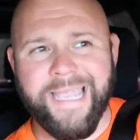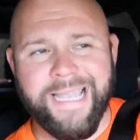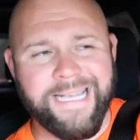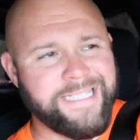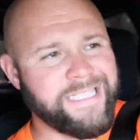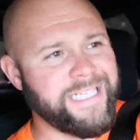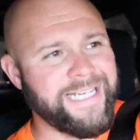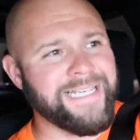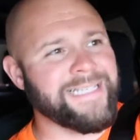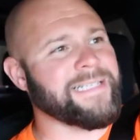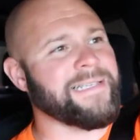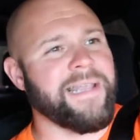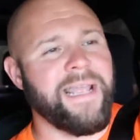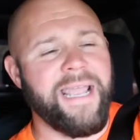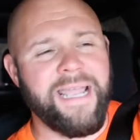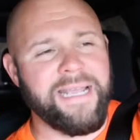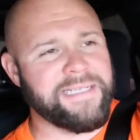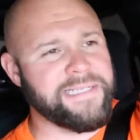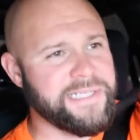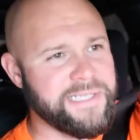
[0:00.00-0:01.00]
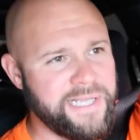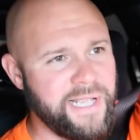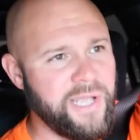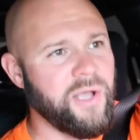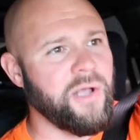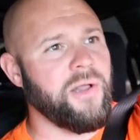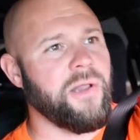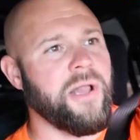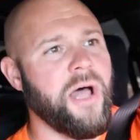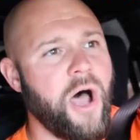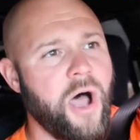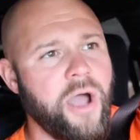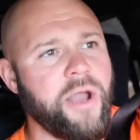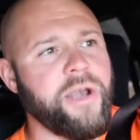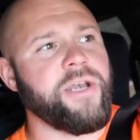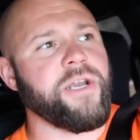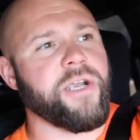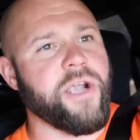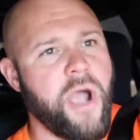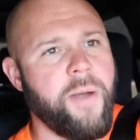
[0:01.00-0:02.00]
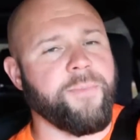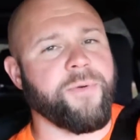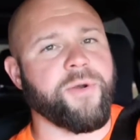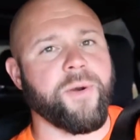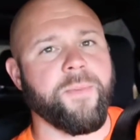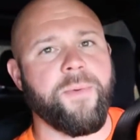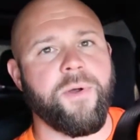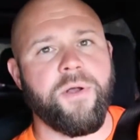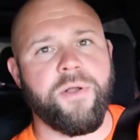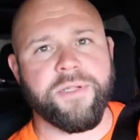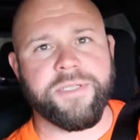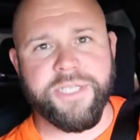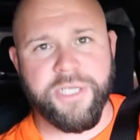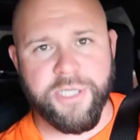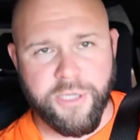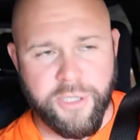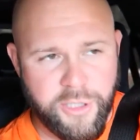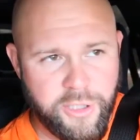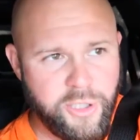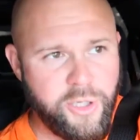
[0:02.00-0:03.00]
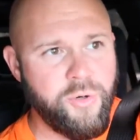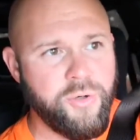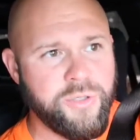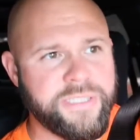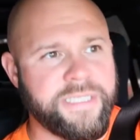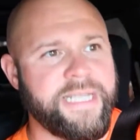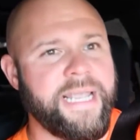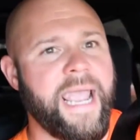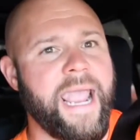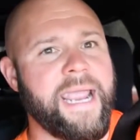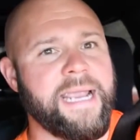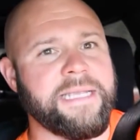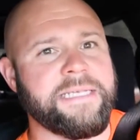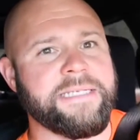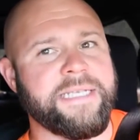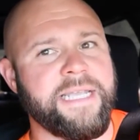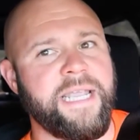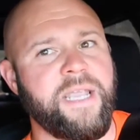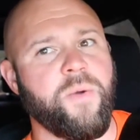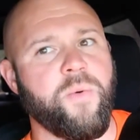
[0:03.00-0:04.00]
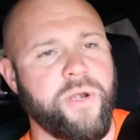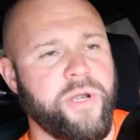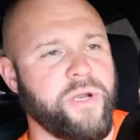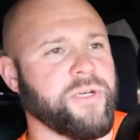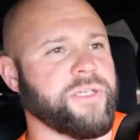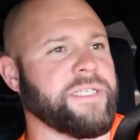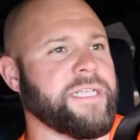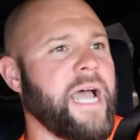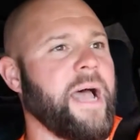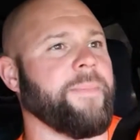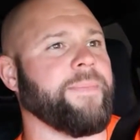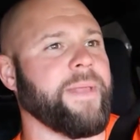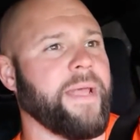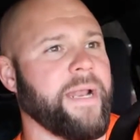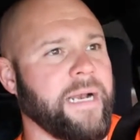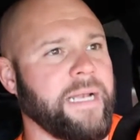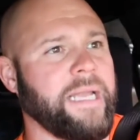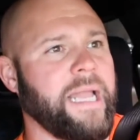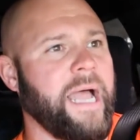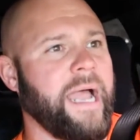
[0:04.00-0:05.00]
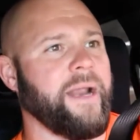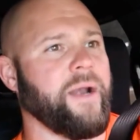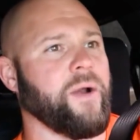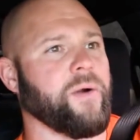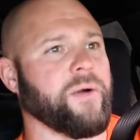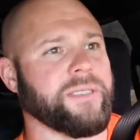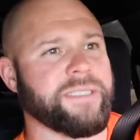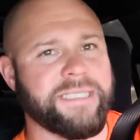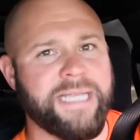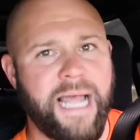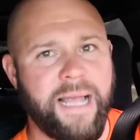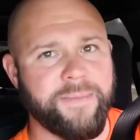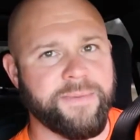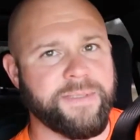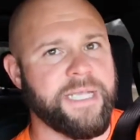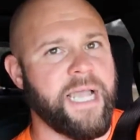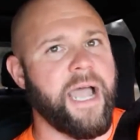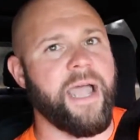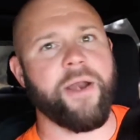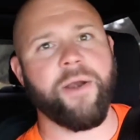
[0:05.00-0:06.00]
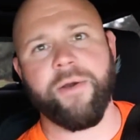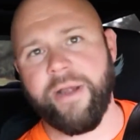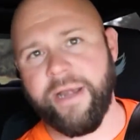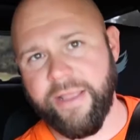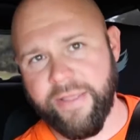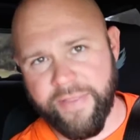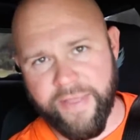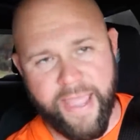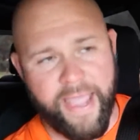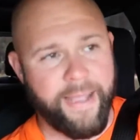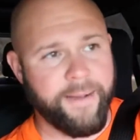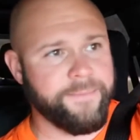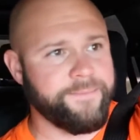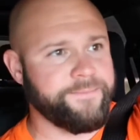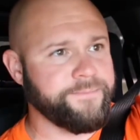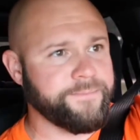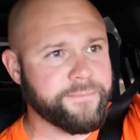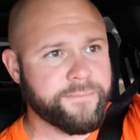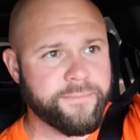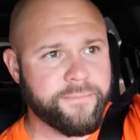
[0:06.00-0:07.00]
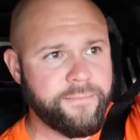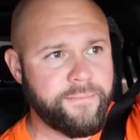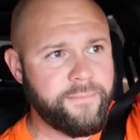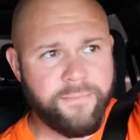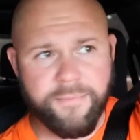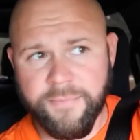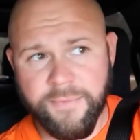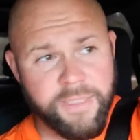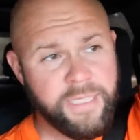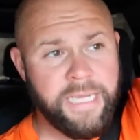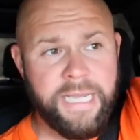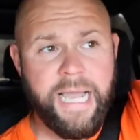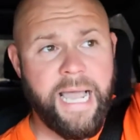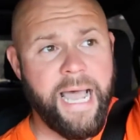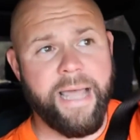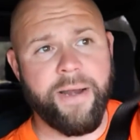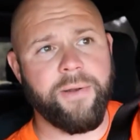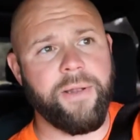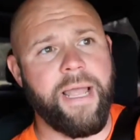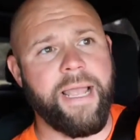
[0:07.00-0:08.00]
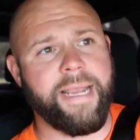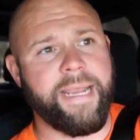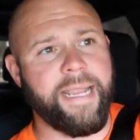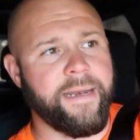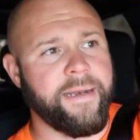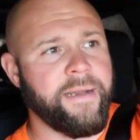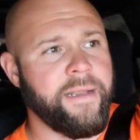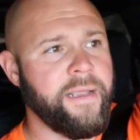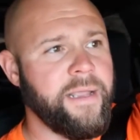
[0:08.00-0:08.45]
It's still uncomfortable to lose the AC when you're stopped at a light or a stop sign or any of that. I don't like it.